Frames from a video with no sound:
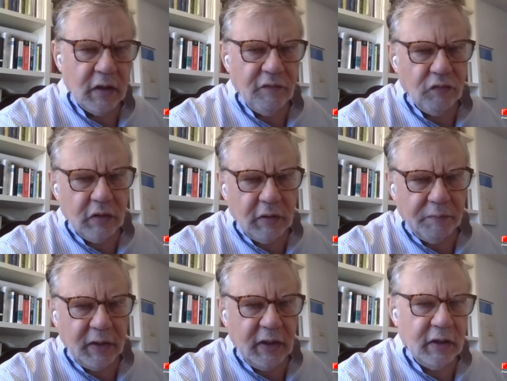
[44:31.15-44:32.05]
If you're at the
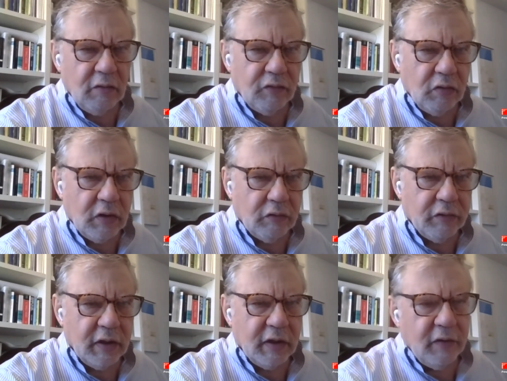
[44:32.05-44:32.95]
beginning of your
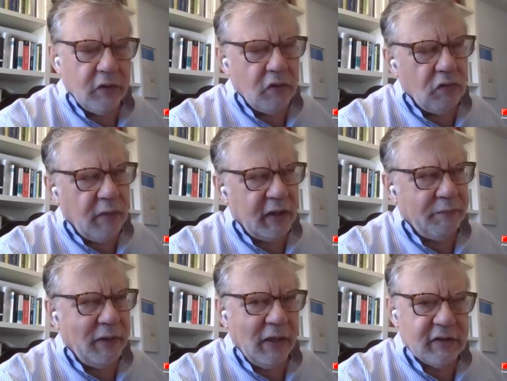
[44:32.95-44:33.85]
career, you
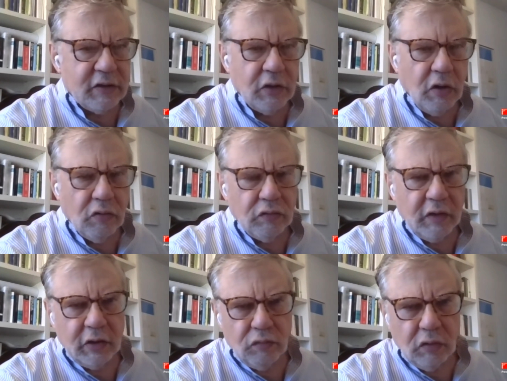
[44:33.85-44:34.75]
might be less known
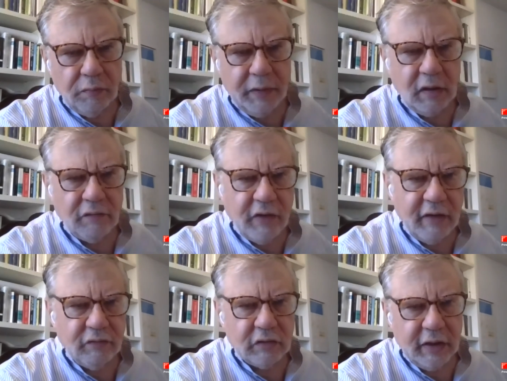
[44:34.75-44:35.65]
than you will be in
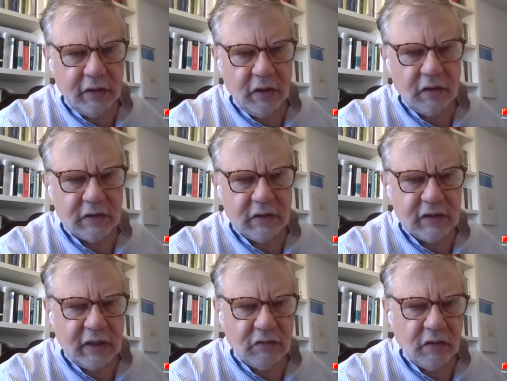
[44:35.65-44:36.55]
five or 10 years,
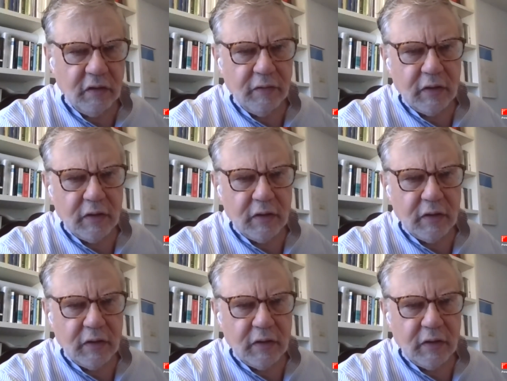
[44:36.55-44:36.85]
etc.